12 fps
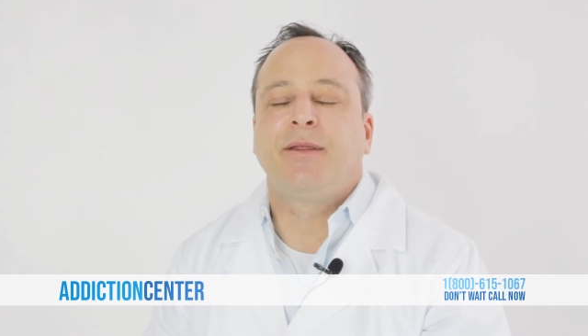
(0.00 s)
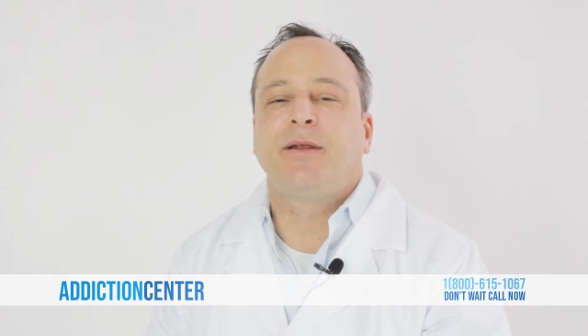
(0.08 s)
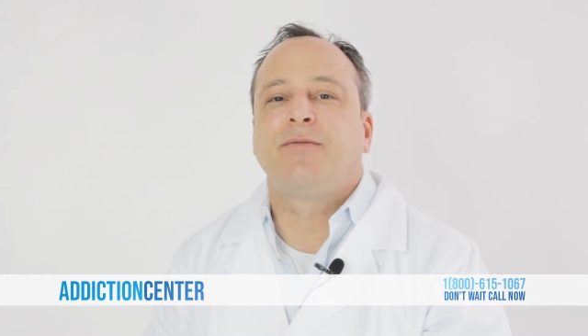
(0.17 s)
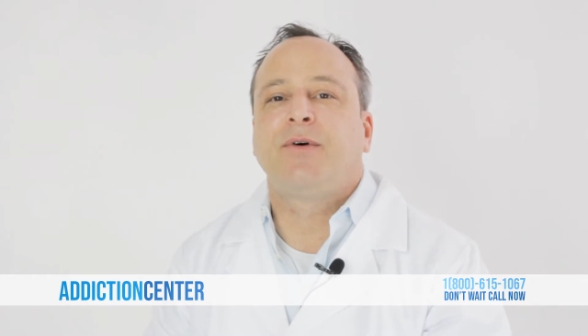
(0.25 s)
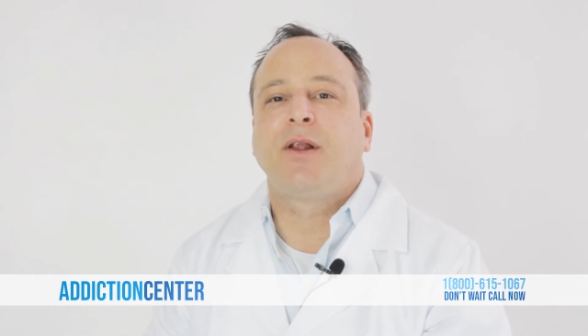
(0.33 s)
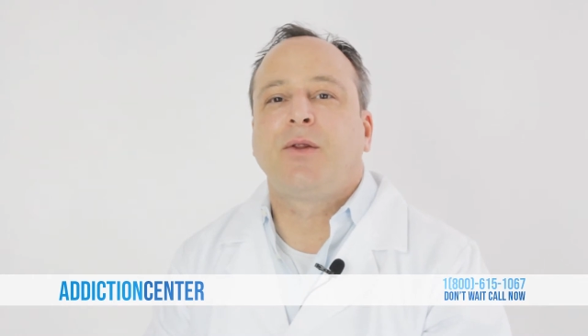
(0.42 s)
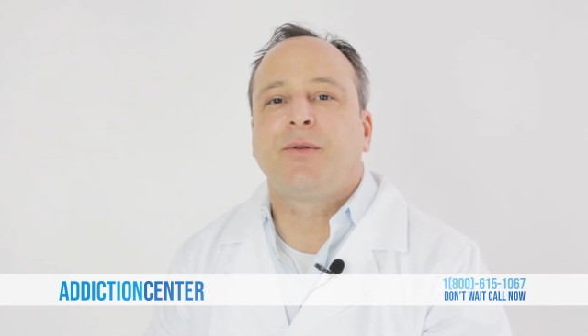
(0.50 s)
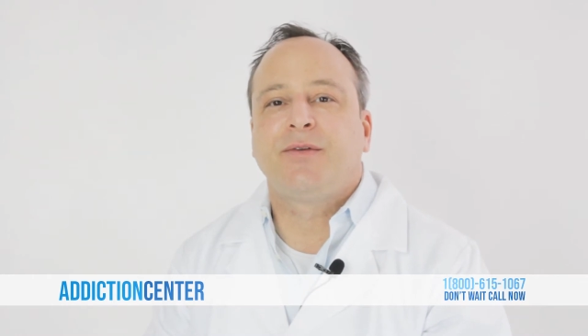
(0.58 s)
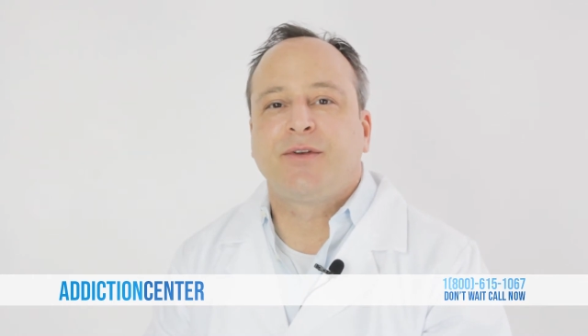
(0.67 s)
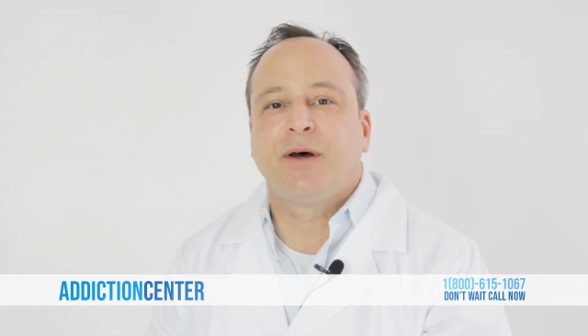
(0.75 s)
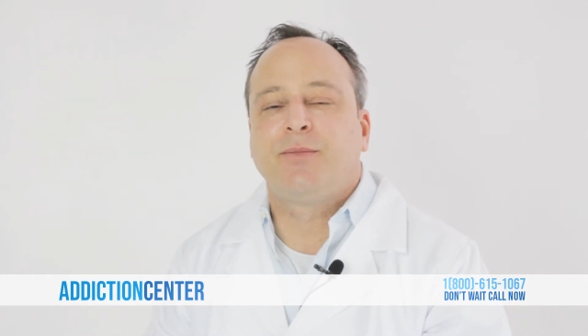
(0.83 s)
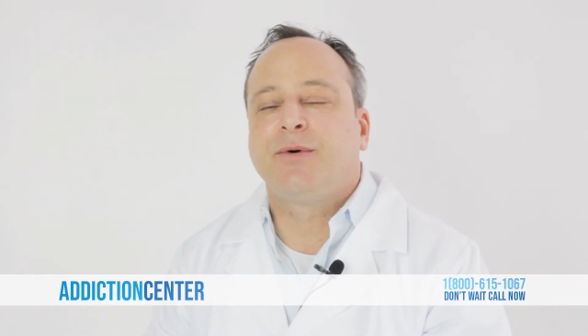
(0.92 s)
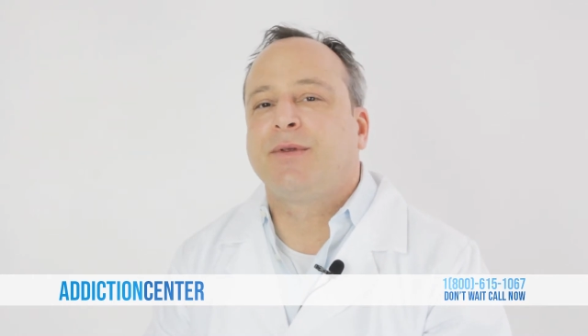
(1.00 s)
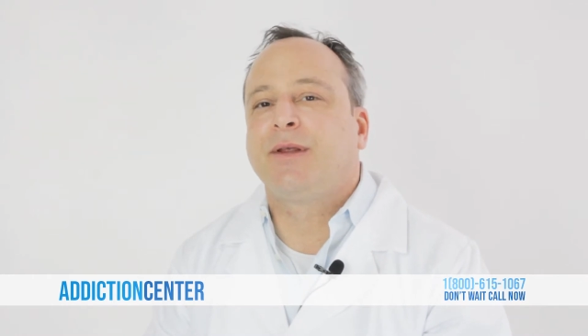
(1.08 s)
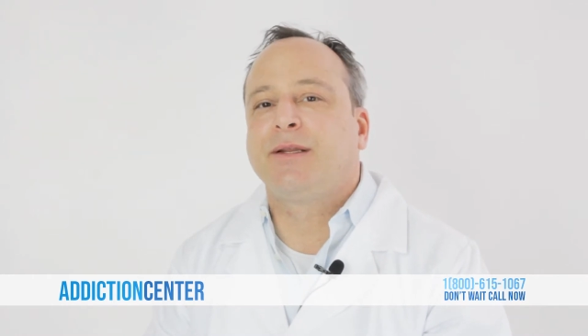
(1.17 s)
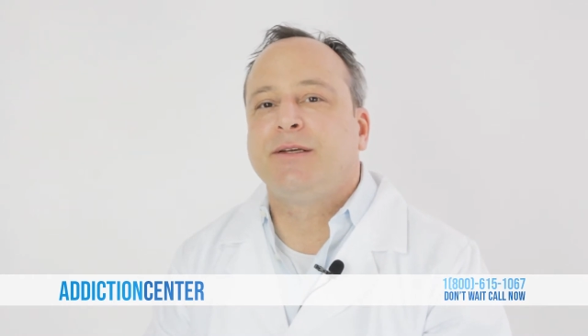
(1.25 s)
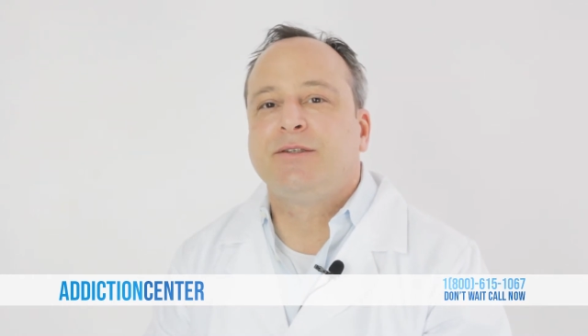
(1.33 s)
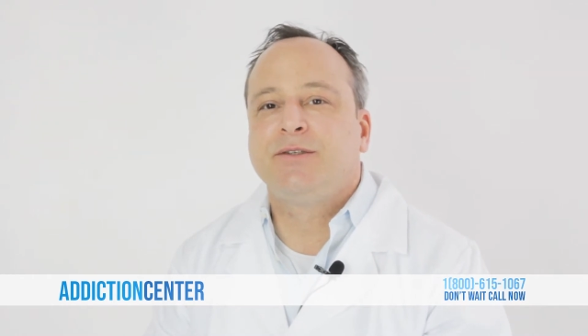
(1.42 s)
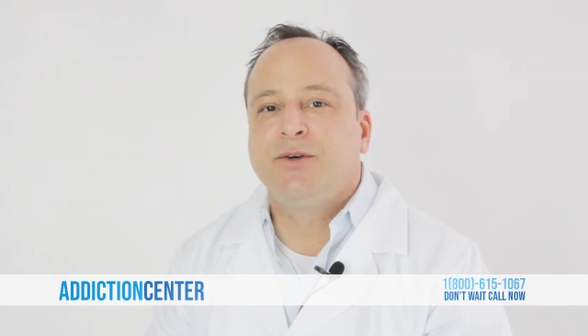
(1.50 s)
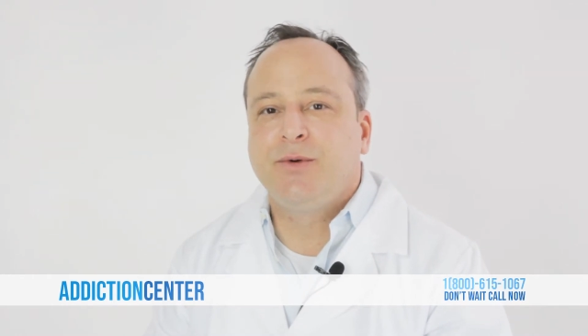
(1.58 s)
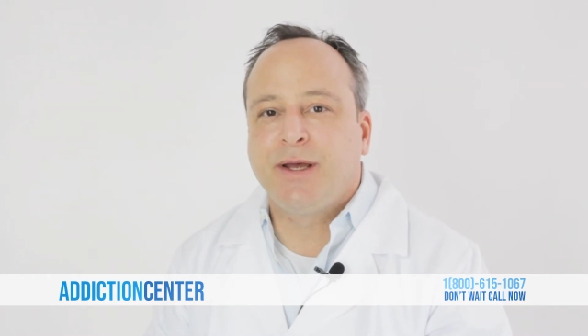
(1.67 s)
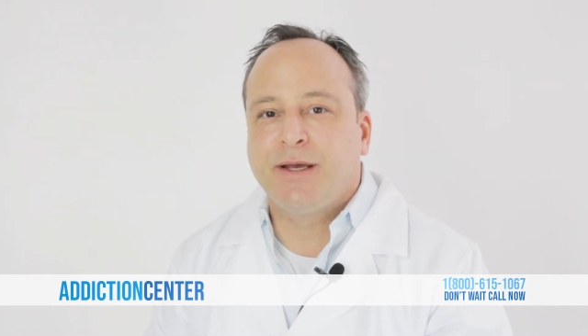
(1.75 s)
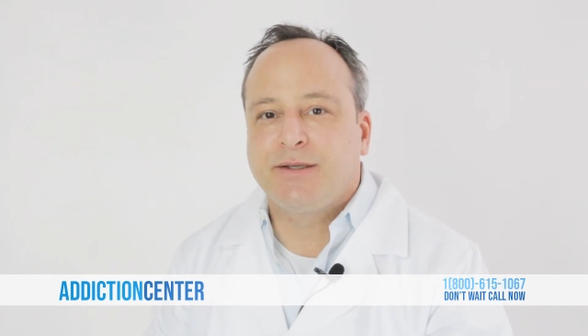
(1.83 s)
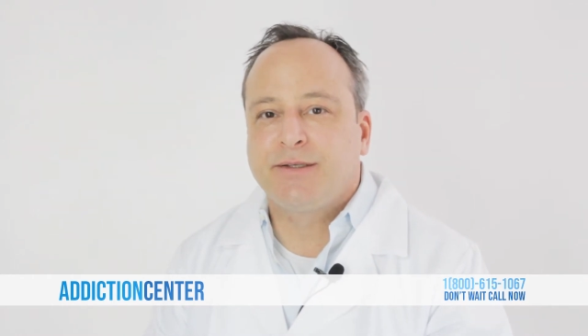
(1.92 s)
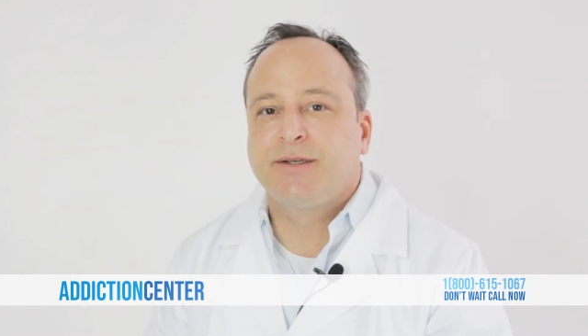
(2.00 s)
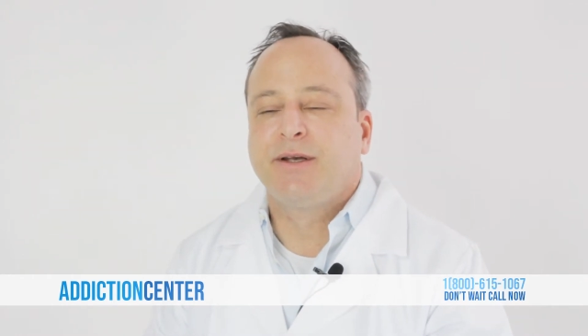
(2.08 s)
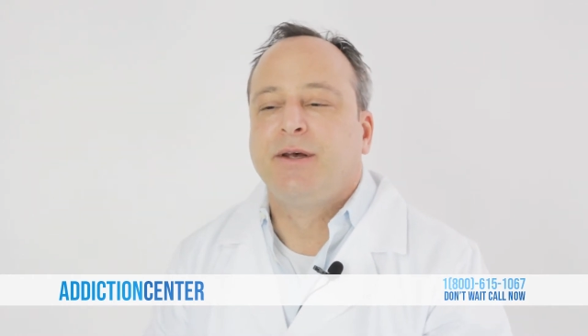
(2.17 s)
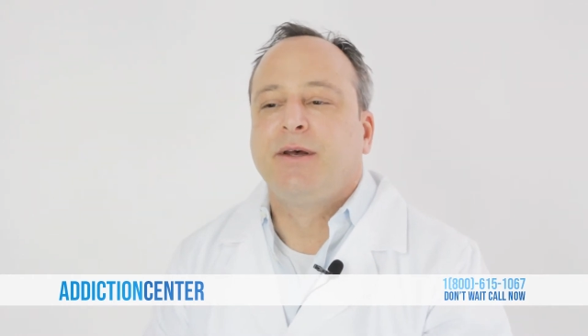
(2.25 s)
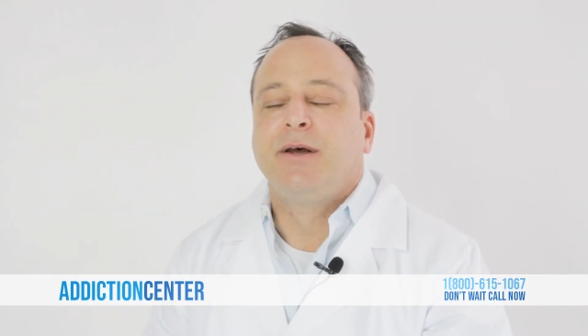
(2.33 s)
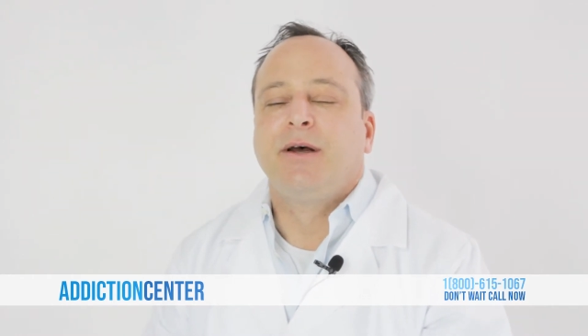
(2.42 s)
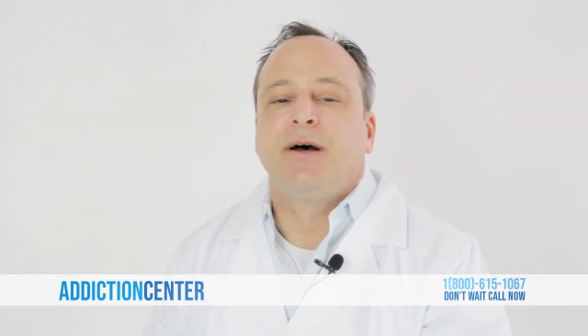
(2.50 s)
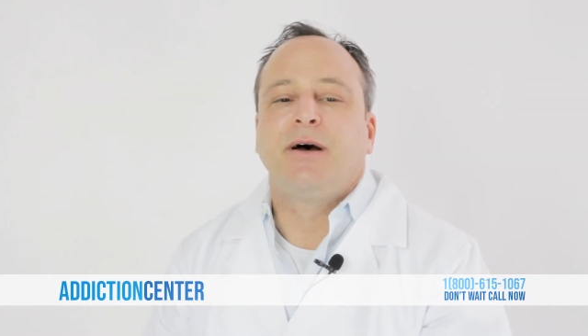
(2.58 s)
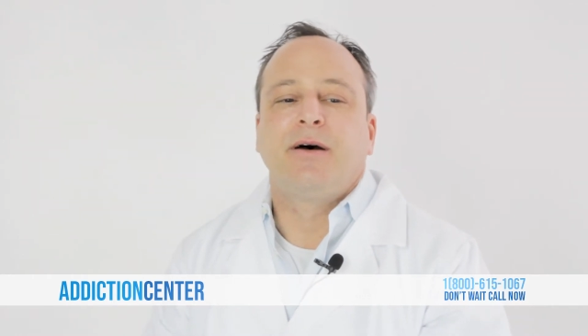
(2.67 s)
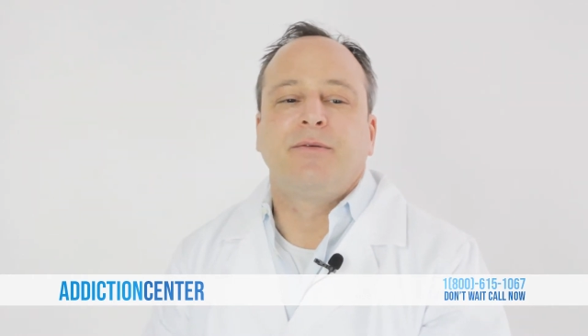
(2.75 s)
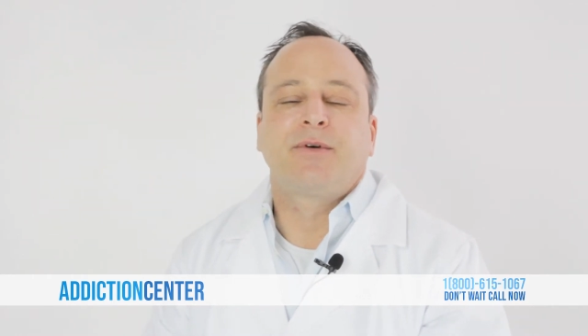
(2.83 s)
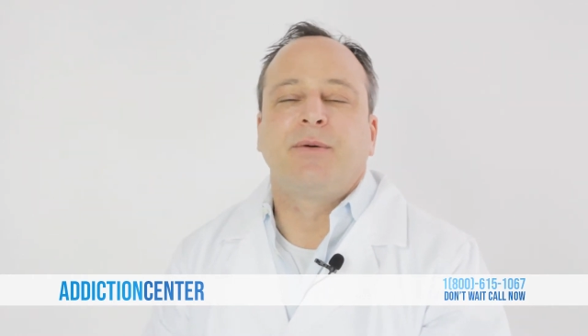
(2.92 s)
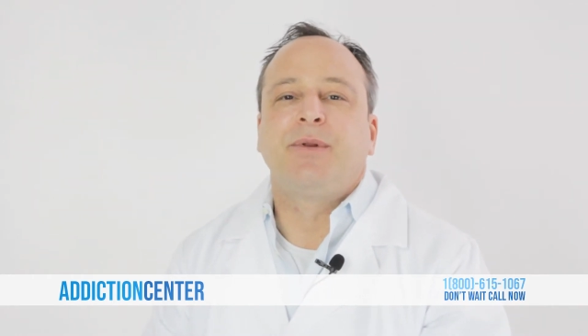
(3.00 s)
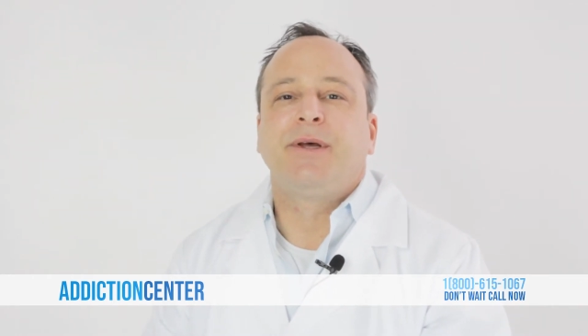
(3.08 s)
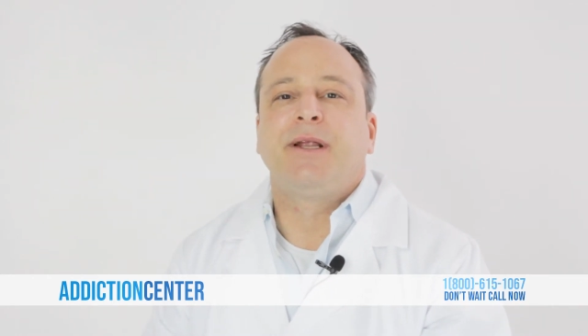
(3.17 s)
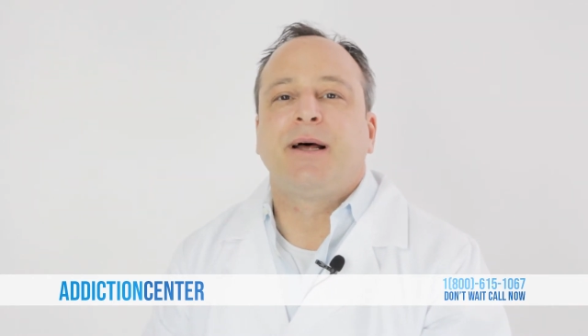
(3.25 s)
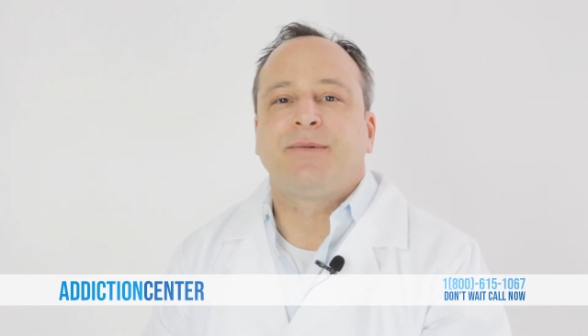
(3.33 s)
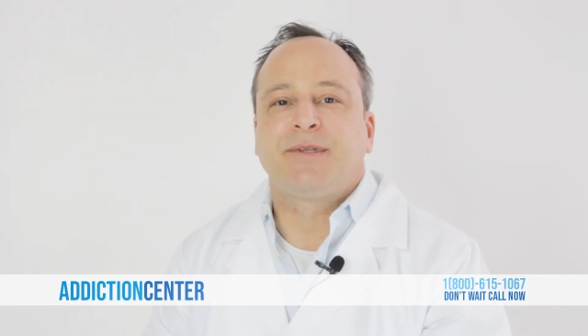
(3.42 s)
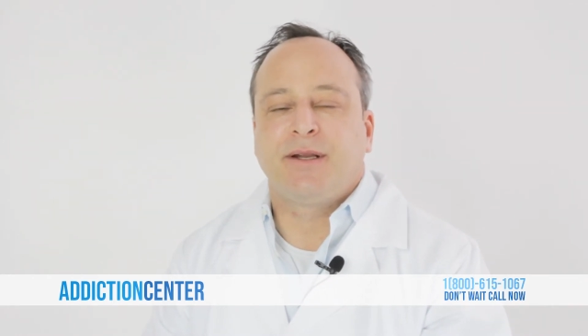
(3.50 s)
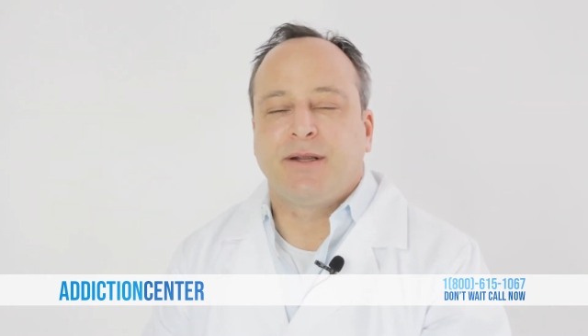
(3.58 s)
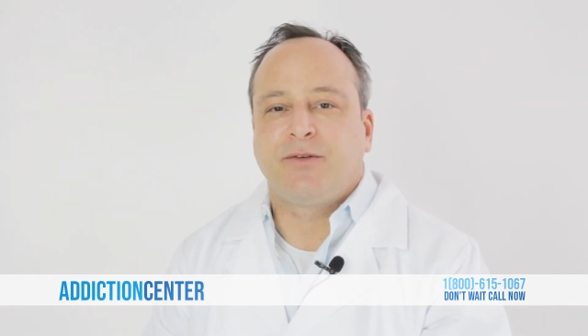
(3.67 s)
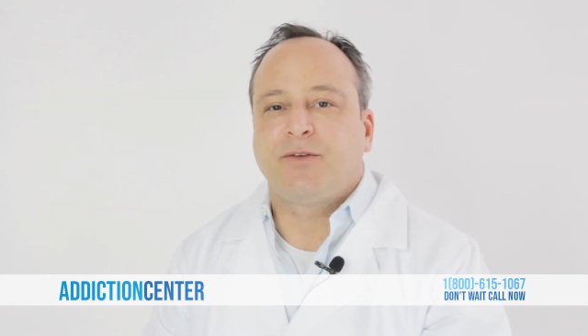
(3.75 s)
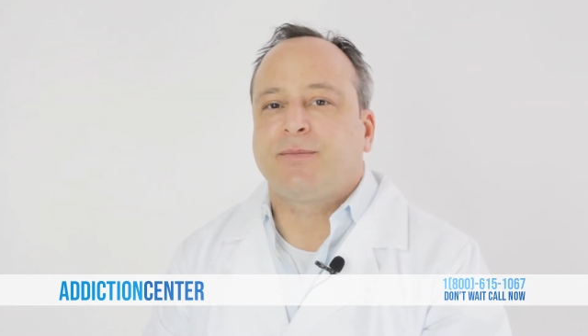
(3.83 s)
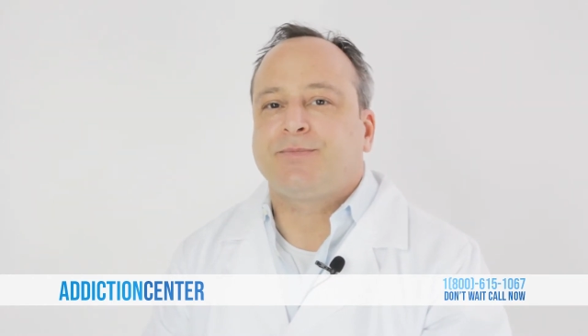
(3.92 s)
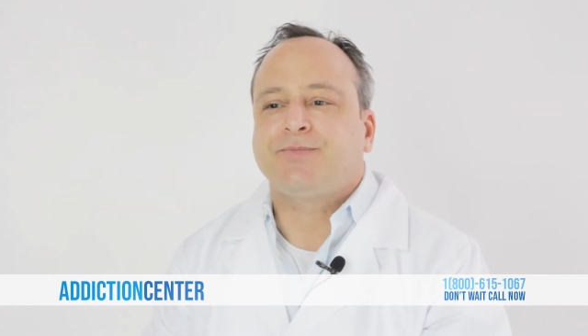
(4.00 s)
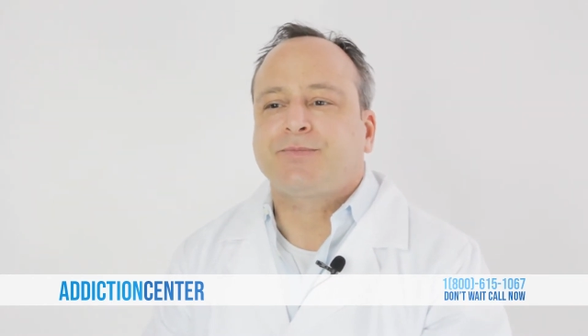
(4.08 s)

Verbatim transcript: and then follow this up with at least two days of complete abstinence.